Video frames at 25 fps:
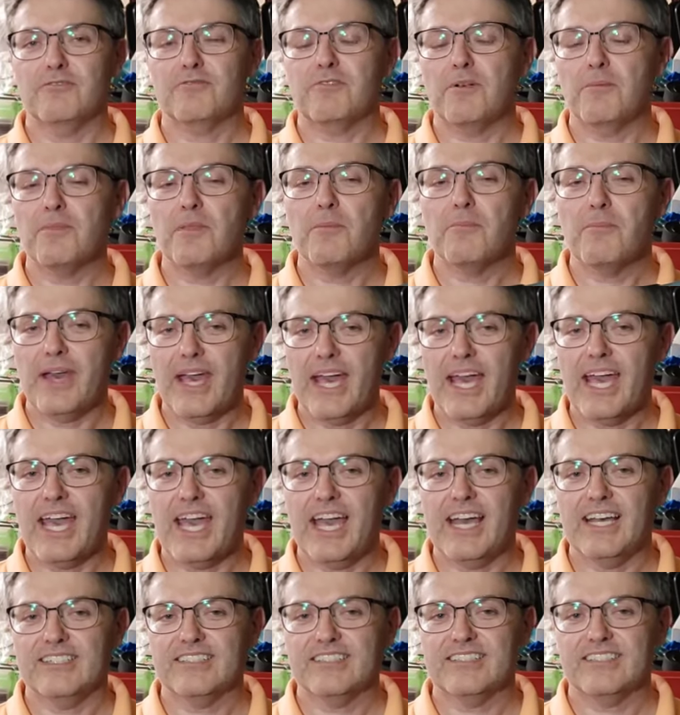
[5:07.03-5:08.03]
from the
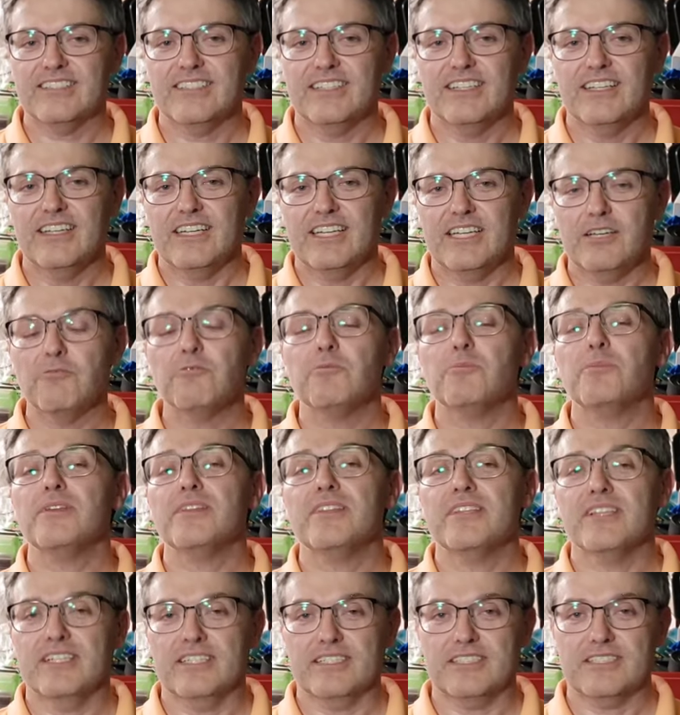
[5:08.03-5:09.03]
past, it would be
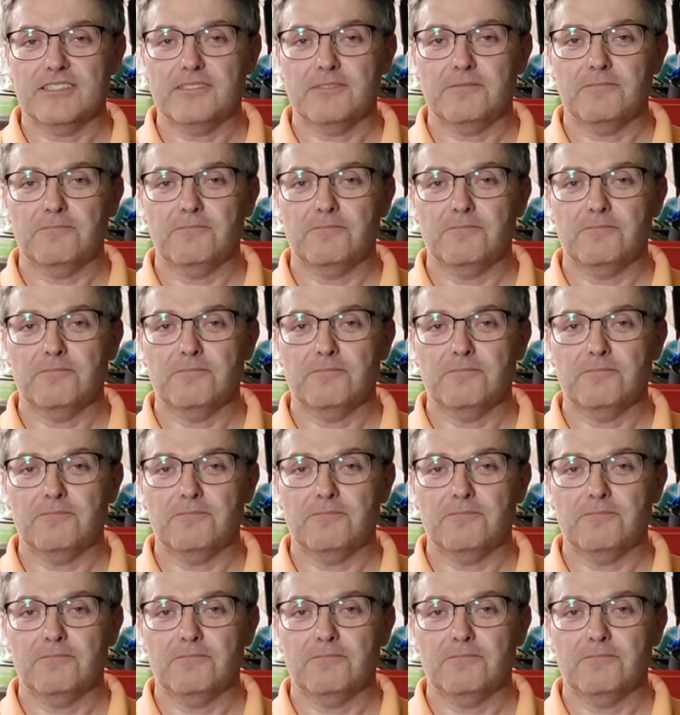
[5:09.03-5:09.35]
this.